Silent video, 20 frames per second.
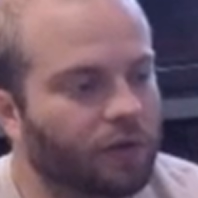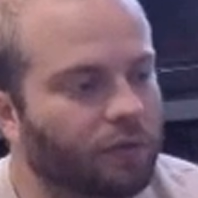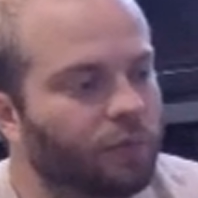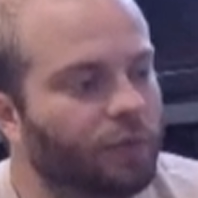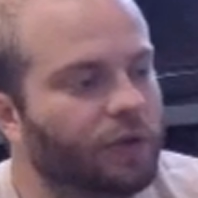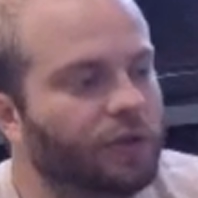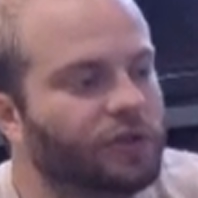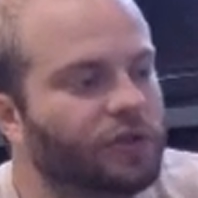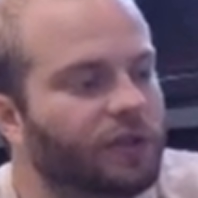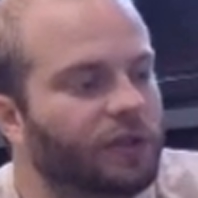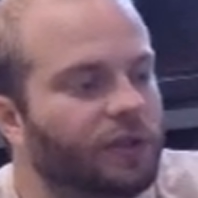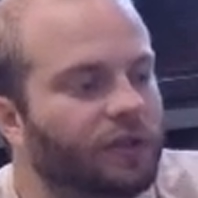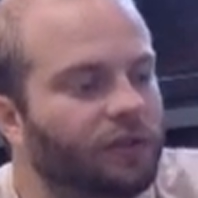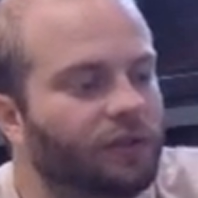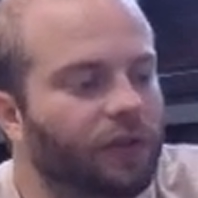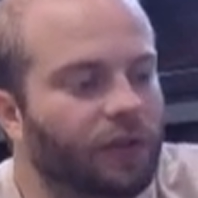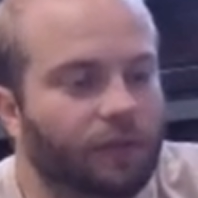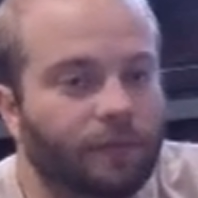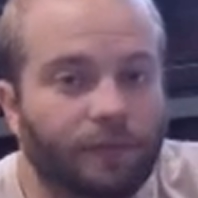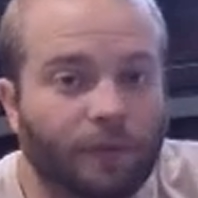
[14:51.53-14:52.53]
which is
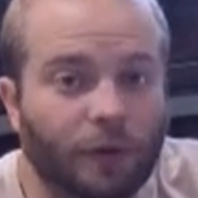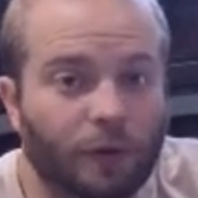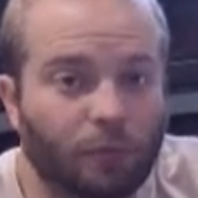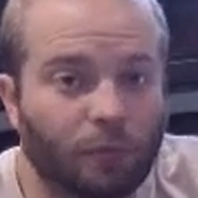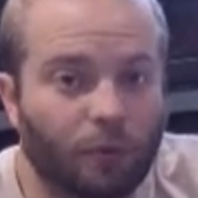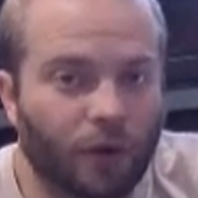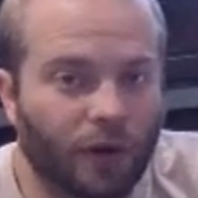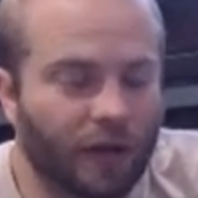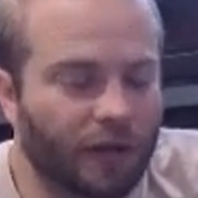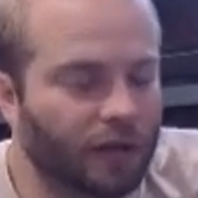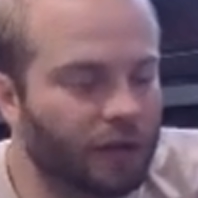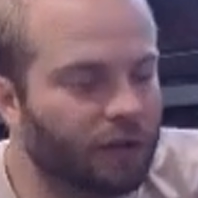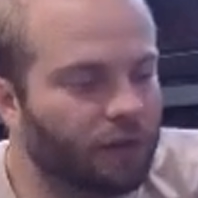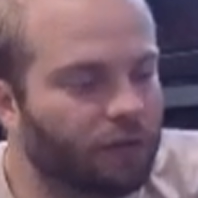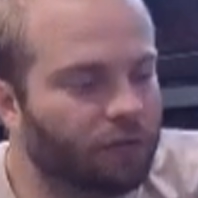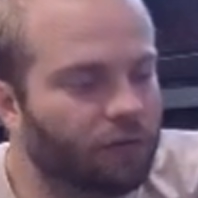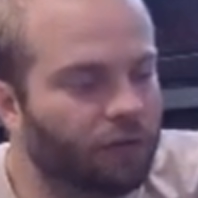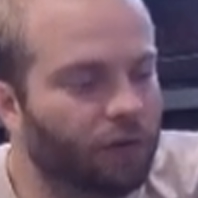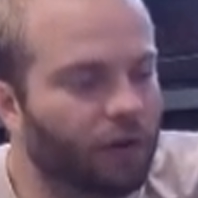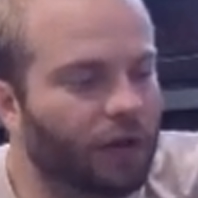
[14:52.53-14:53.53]
a foot brake,
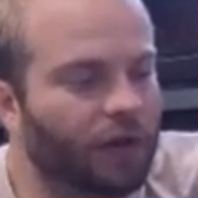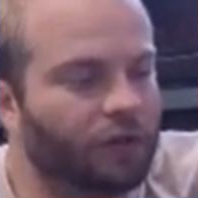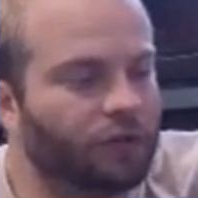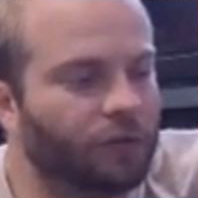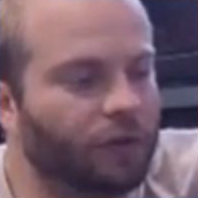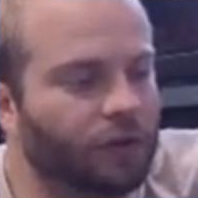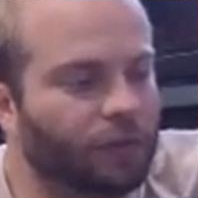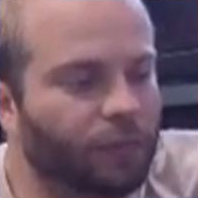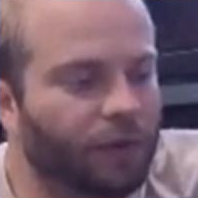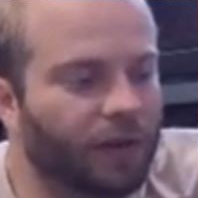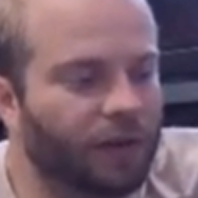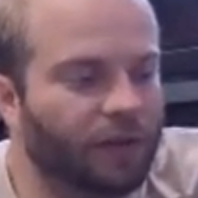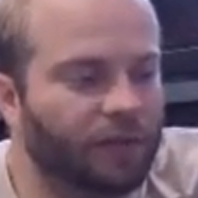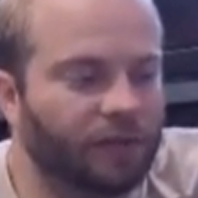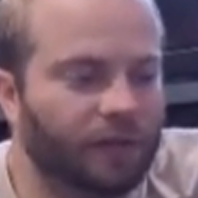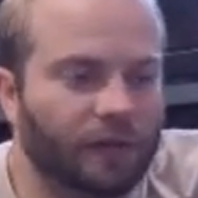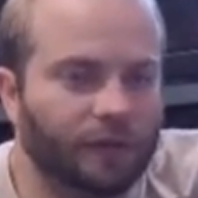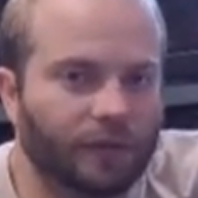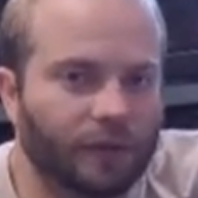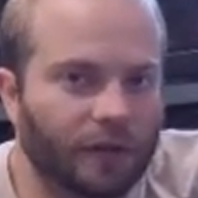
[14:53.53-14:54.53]
so actuated by this
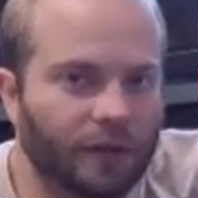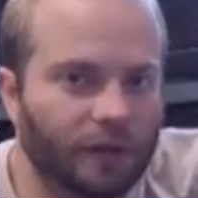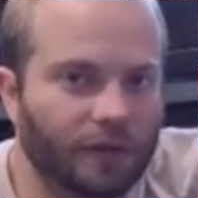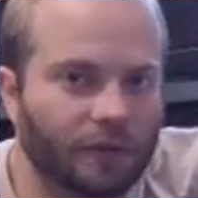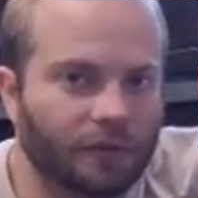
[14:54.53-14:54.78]
lever here.